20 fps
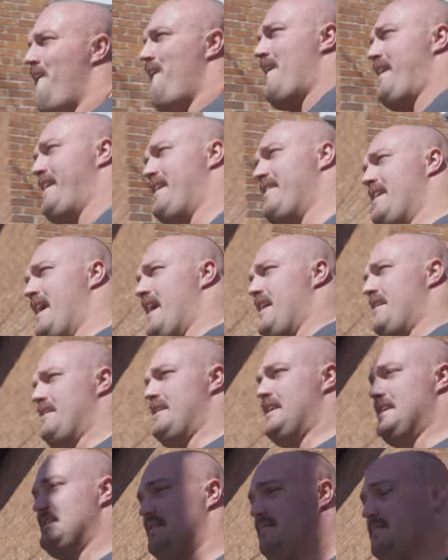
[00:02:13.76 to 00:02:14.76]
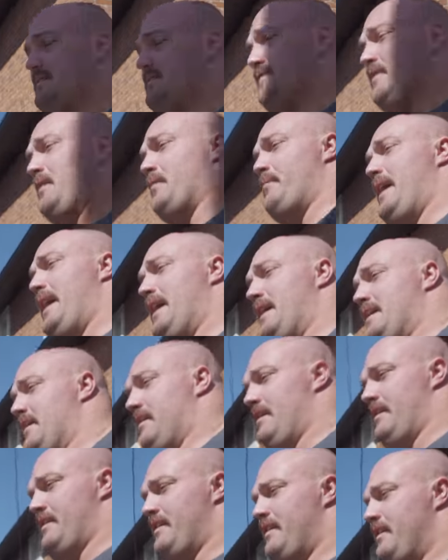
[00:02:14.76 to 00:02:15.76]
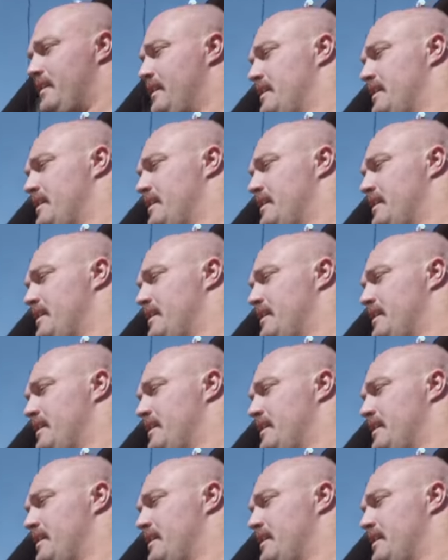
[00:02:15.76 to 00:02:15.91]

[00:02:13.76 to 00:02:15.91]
And in the end, you need something to fall back on